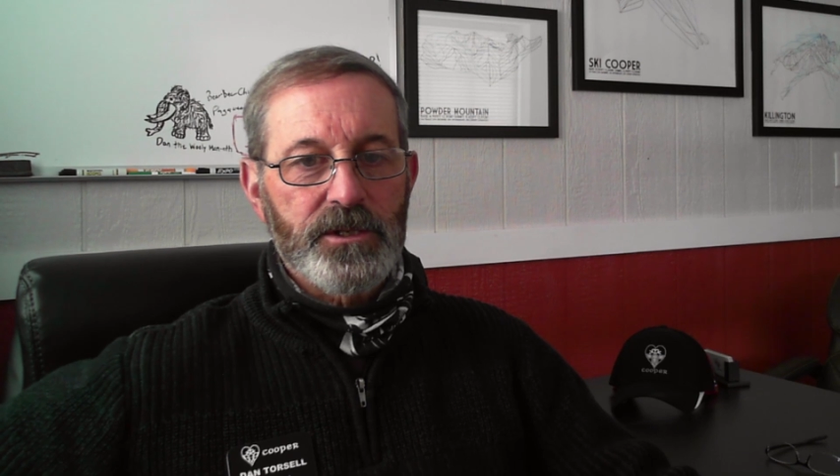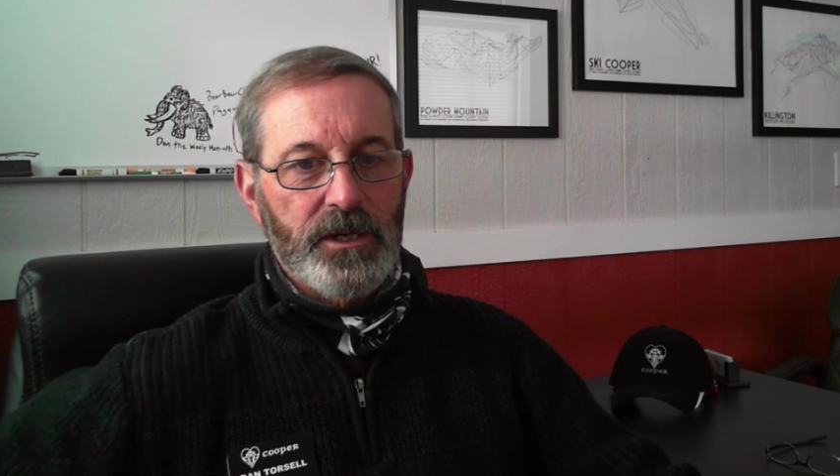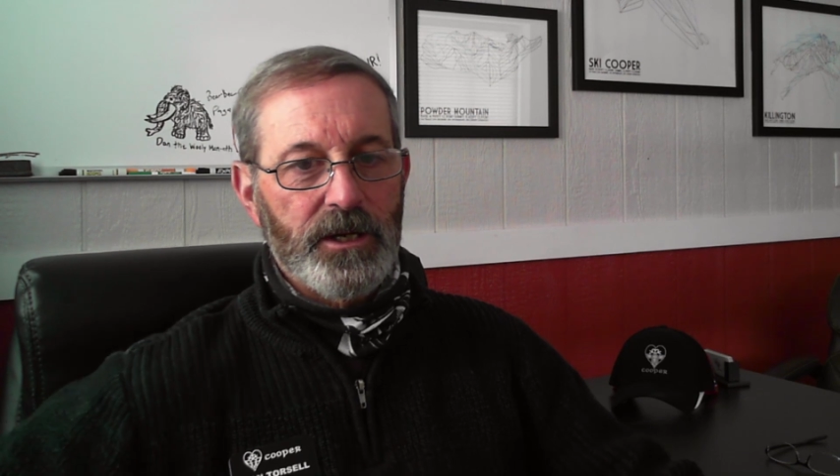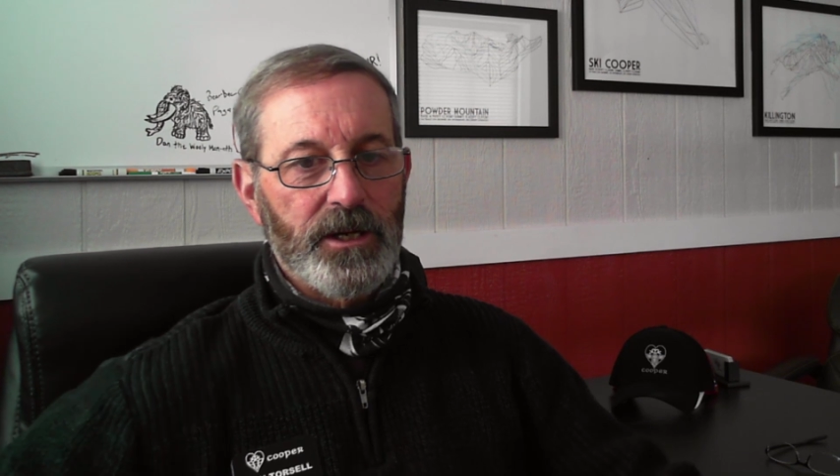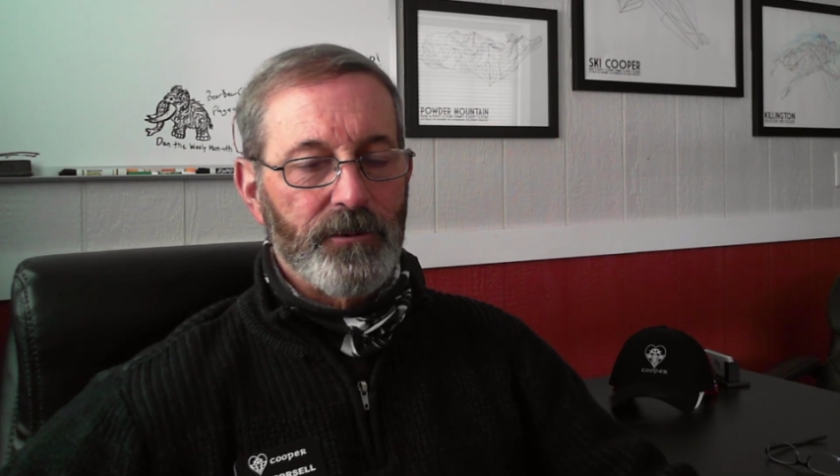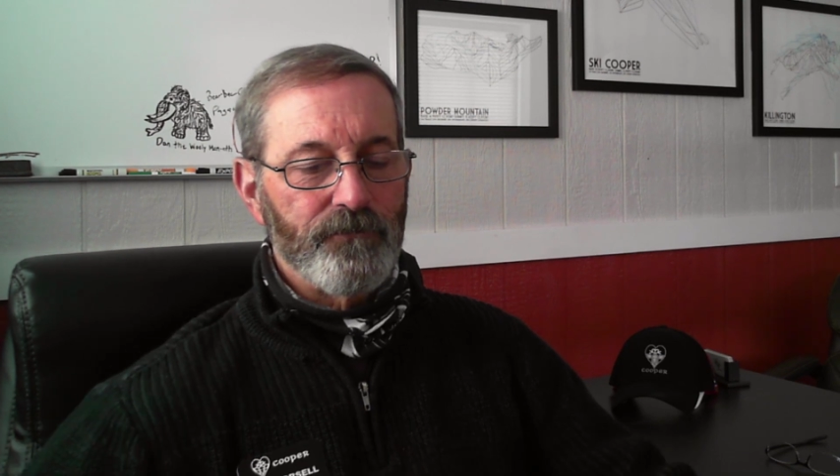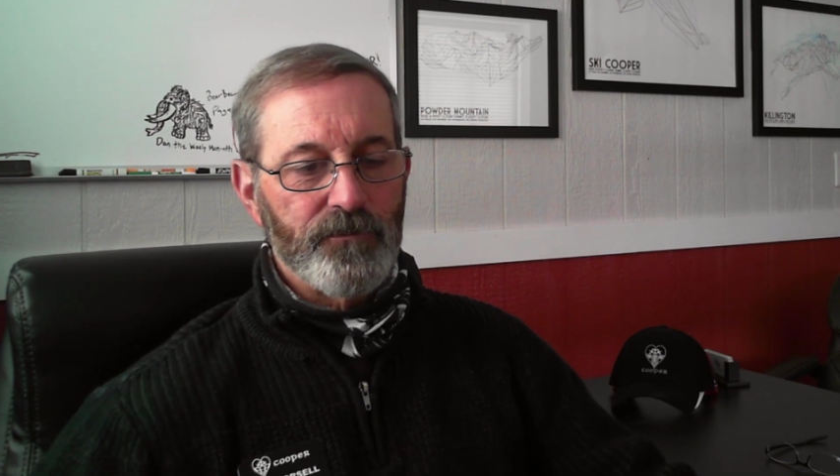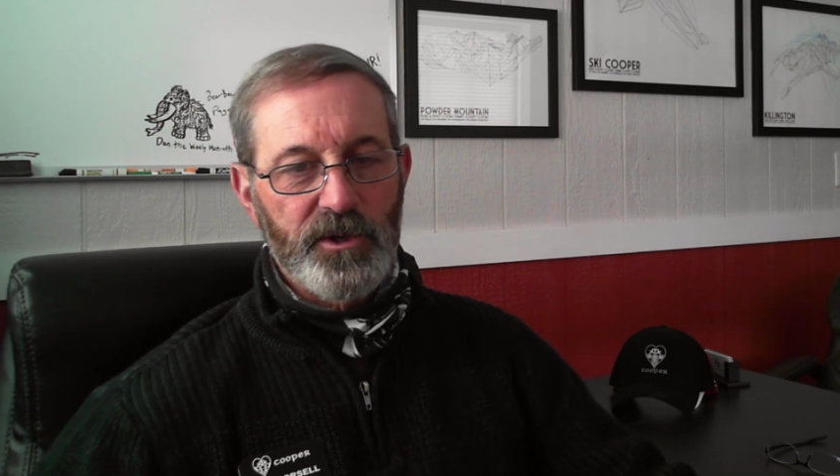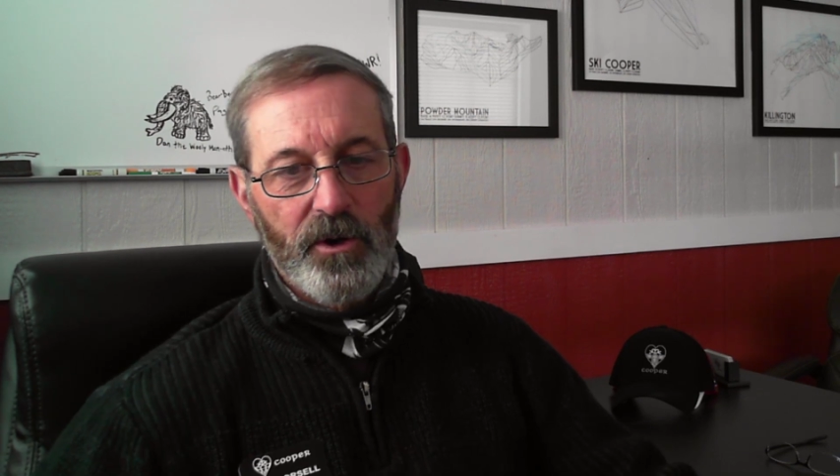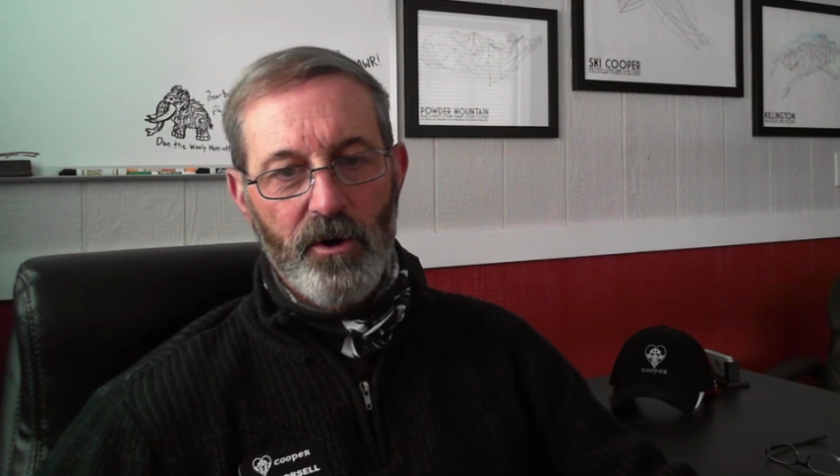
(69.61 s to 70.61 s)
Um, you
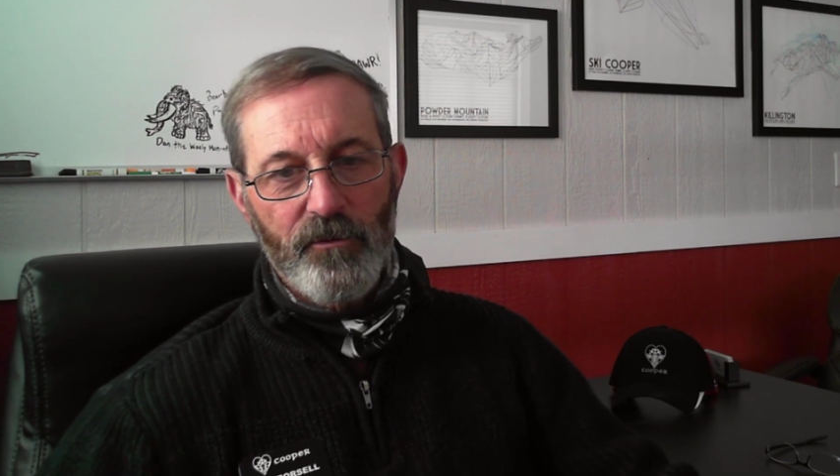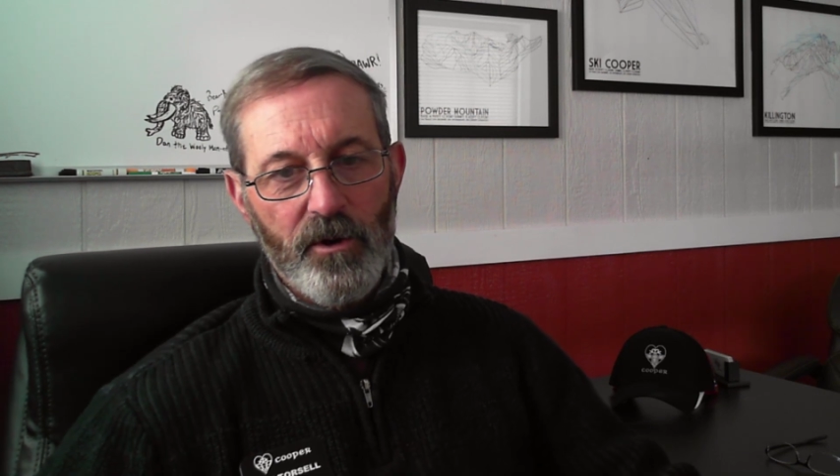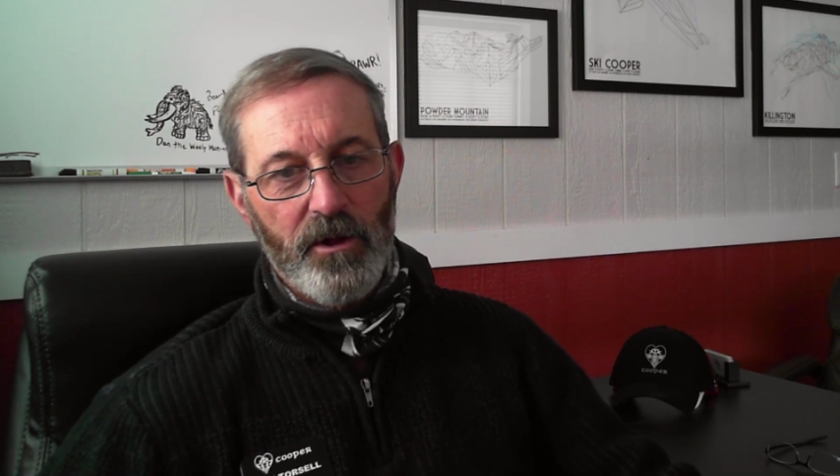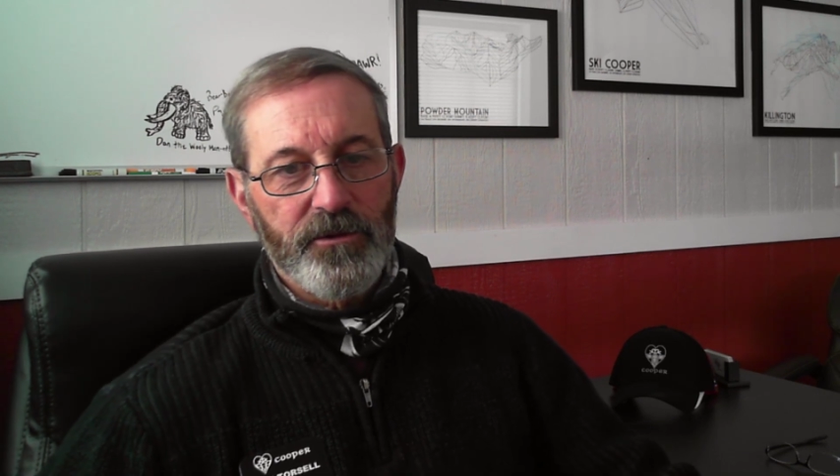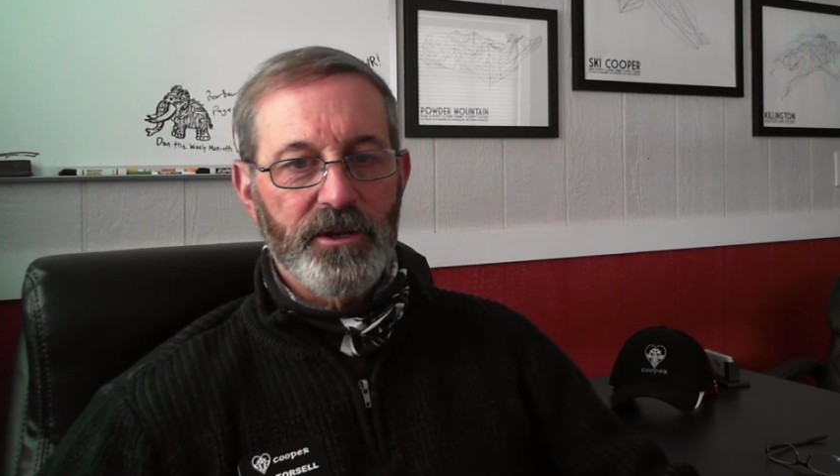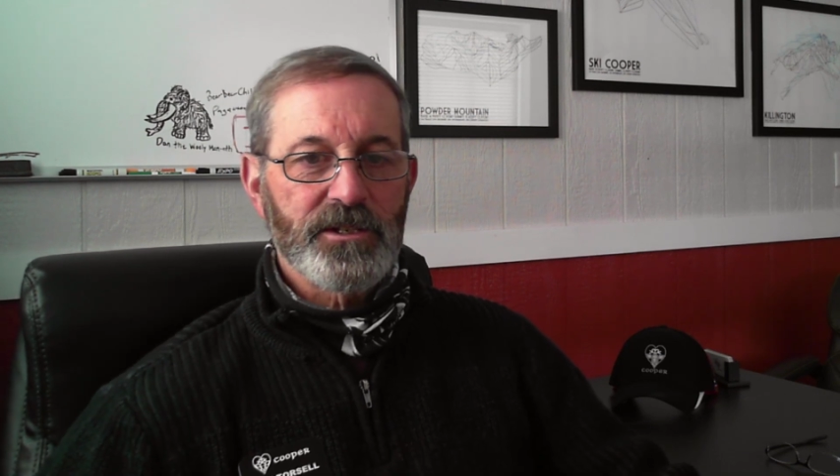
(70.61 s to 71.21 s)
know, overall things